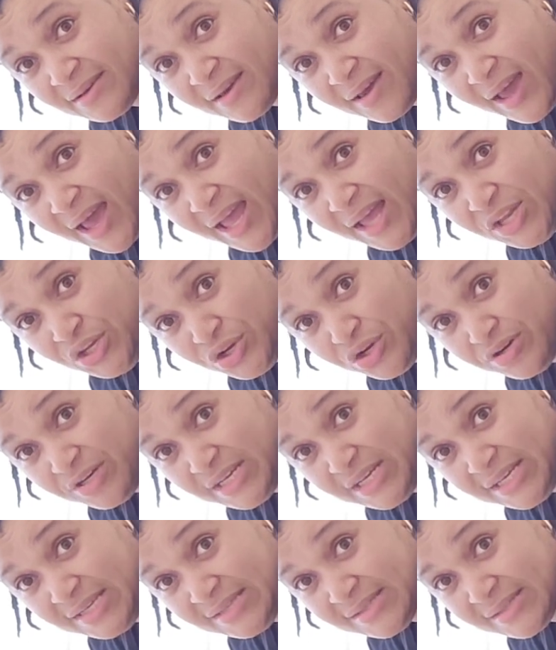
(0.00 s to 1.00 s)
and your
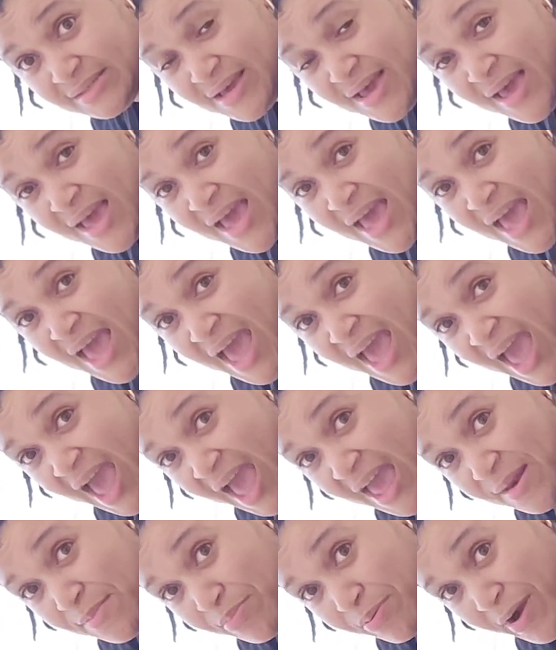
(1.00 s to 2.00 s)
knees,
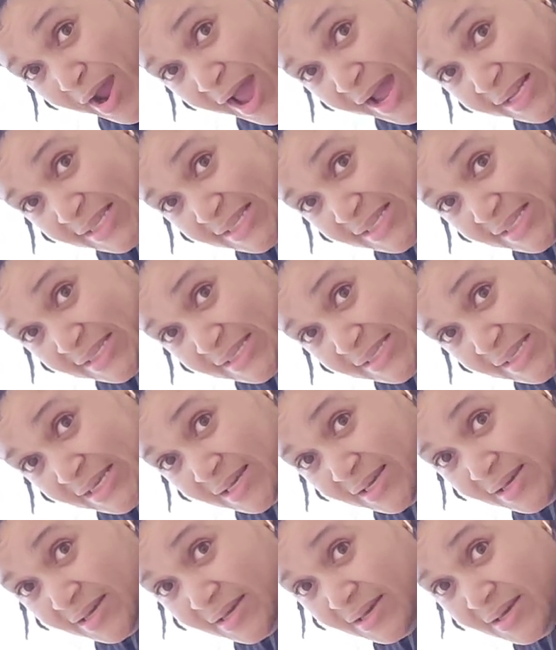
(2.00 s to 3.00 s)
and practice
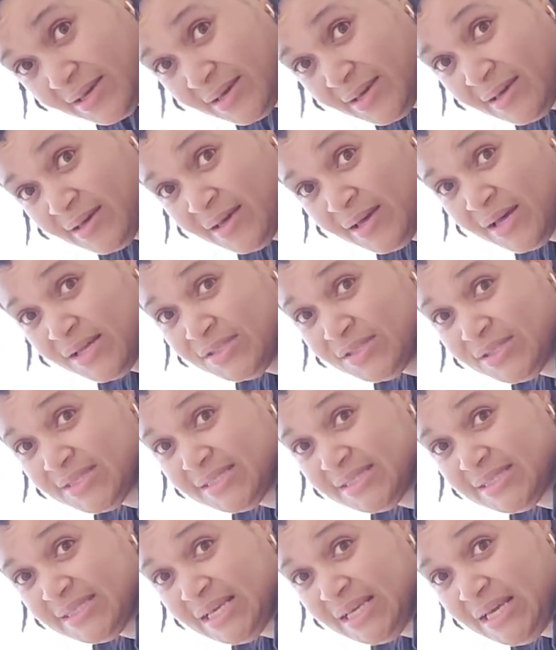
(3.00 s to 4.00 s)
to
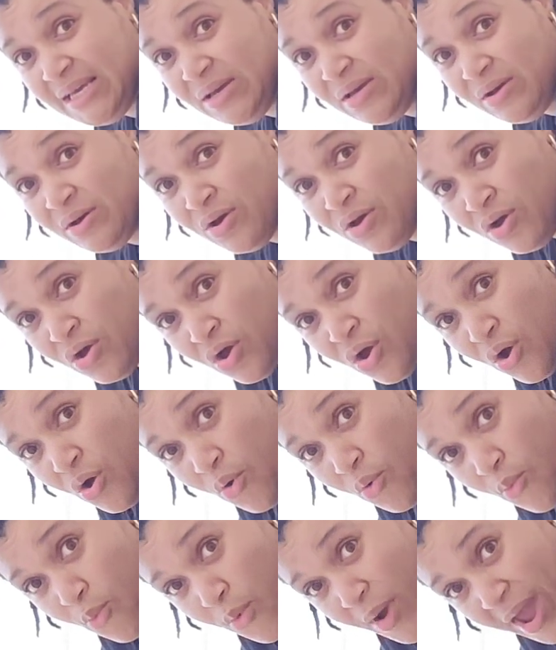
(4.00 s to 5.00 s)
see
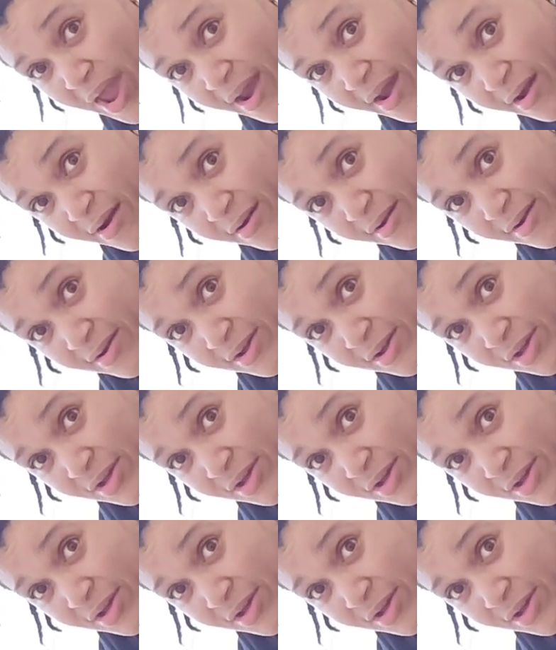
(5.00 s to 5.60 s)
where